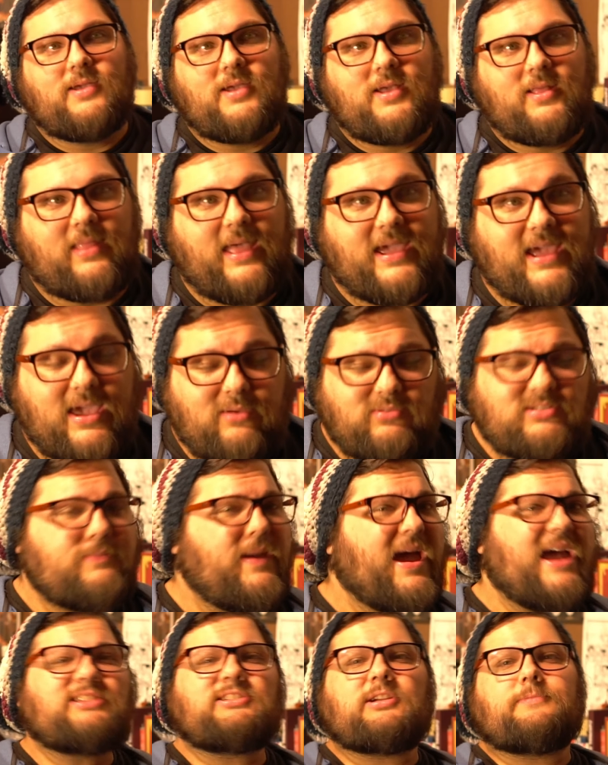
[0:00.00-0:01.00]
like, it was a
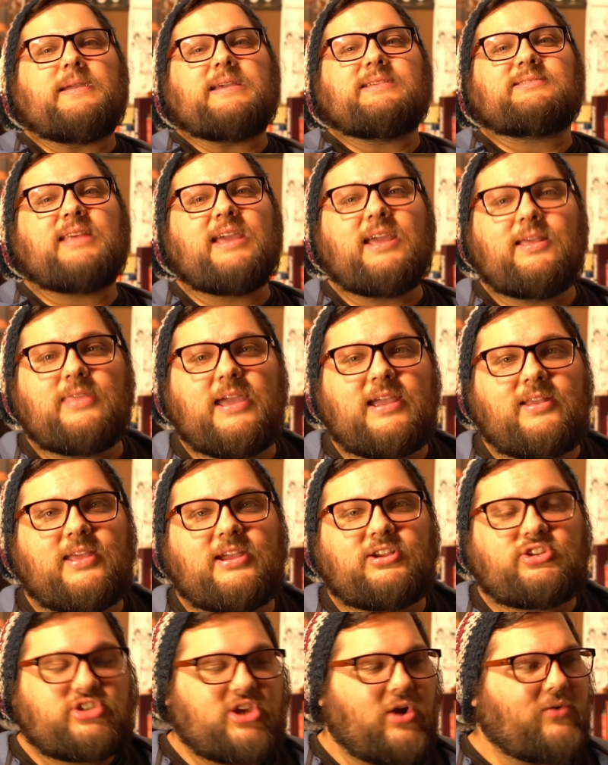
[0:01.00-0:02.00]
masterpiece. They
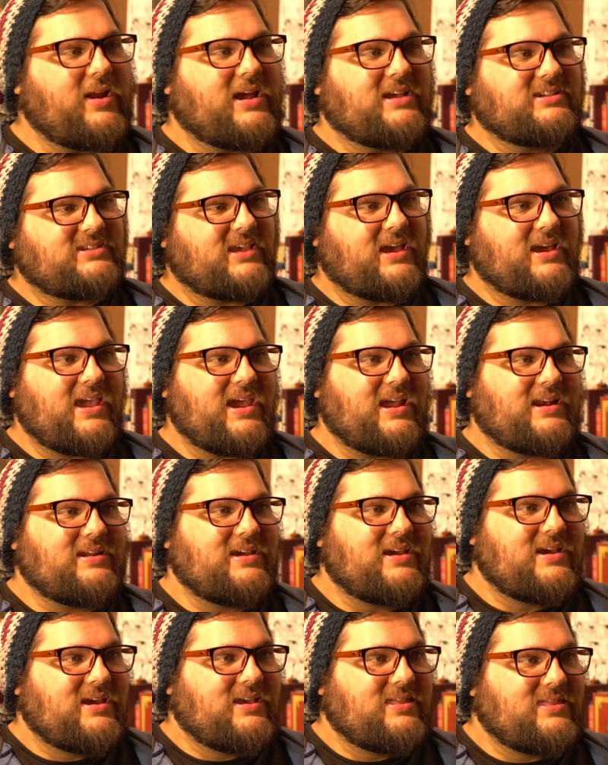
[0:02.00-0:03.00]
showed us, again,
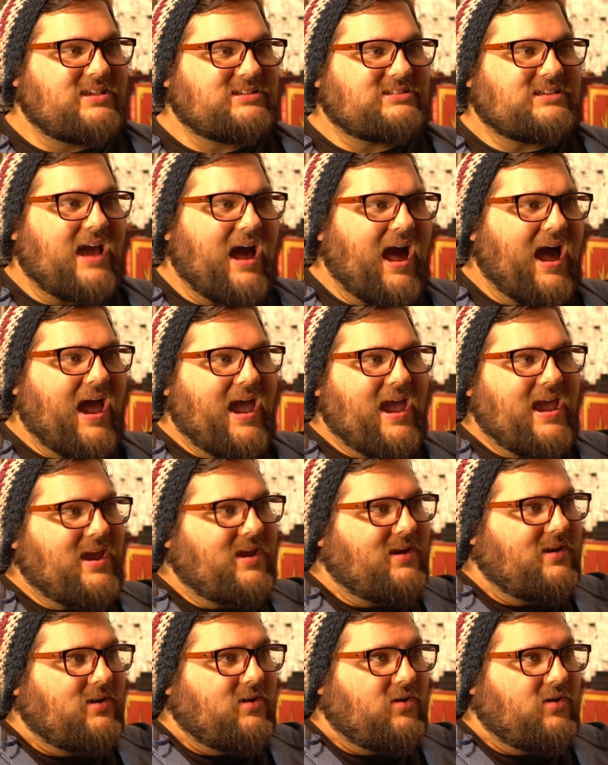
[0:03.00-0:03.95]
this guy,